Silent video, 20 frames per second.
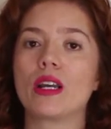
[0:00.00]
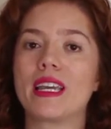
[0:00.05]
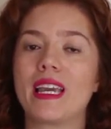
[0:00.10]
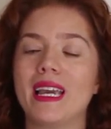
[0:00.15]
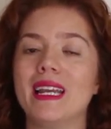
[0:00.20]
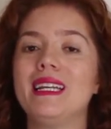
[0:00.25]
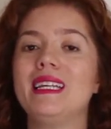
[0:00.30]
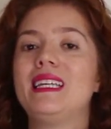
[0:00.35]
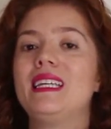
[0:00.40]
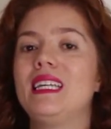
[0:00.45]

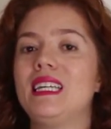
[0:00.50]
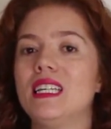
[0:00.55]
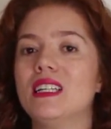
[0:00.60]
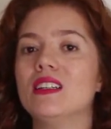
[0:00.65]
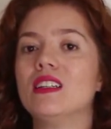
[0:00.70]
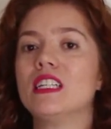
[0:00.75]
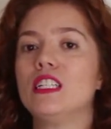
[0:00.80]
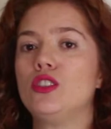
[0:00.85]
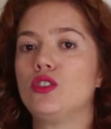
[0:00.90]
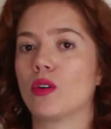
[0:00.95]
can
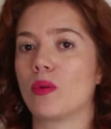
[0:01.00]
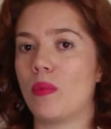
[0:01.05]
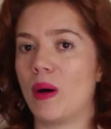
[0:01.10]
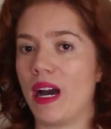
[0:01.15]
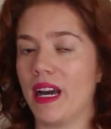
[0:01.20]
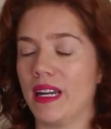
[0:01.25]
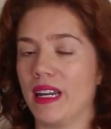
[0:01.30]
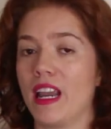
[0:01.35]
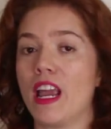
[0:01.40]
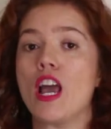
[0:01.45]
heal in your
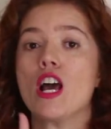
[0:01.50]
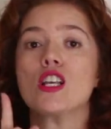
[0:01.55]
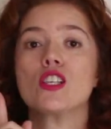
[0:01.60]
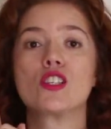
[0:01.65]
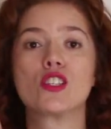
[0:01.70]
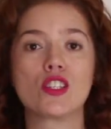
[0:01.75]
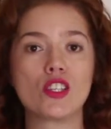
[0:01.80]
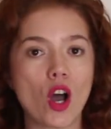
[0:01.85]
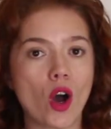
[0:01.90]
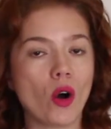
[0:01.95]
body.
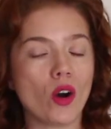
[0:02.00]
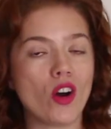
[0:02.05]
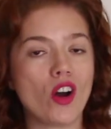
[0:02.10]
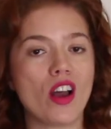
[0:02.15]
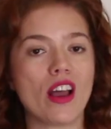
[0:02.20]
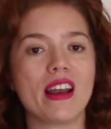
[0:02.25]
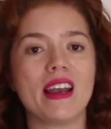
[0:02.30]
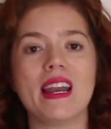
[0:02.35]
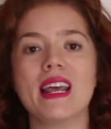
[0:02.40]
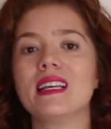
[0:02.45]

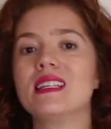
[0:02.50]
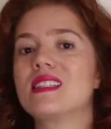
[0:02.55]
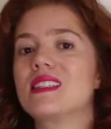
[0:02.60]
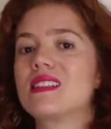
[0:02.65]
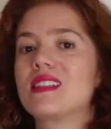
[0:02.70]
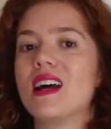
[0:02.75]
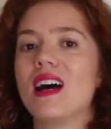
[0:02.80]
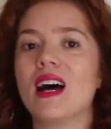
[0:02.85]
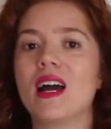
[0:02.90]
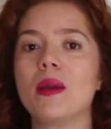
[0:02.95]
So
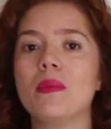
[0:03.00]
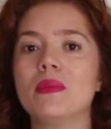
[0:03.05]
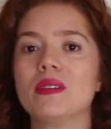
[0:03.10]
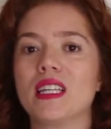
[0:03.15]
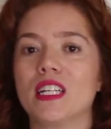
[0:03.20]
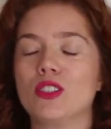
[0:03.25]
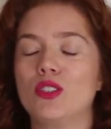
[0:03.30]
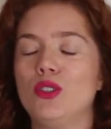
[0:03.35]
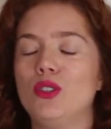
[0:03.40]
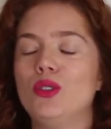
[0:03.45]
next time
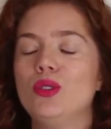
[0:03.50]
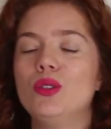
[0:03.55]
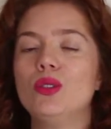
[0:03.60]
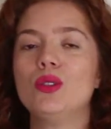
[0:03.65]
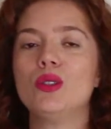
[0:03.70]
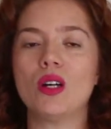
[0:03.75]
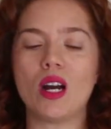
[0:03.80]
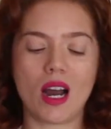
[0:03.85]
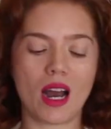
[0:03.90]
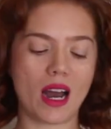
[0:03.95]
that
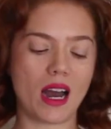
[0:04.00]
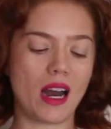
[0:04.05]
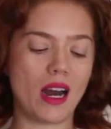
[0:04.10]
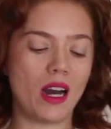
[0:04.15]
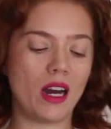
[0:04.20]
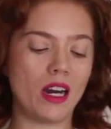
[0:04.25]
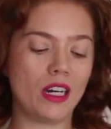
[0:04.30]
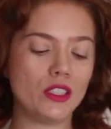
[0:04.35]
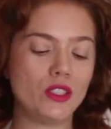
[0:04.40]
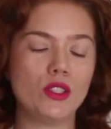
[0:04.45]
you,
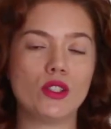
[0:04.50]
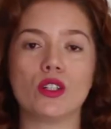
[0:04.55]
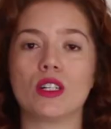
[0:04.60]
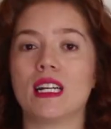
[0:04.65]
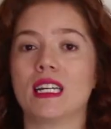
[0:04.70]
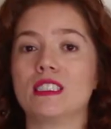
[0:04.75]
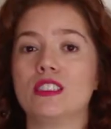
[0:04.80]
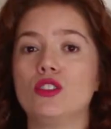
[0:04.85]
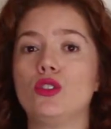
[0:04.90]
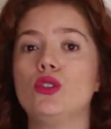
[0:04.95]
uh, you know,
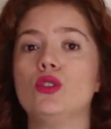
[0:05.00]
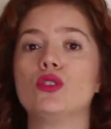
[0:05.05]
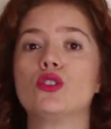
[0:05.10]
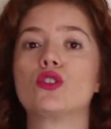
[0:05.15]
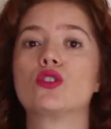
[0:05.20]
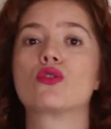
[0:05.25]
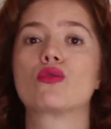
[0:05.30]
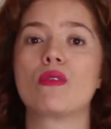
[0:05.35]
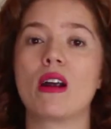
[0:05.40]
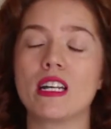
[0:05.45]
like you
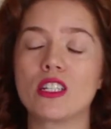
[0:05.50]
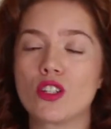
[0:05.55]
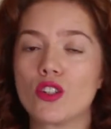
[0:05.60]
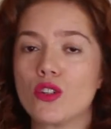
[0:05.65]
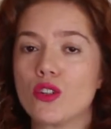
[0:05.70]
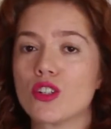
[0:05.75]
scratch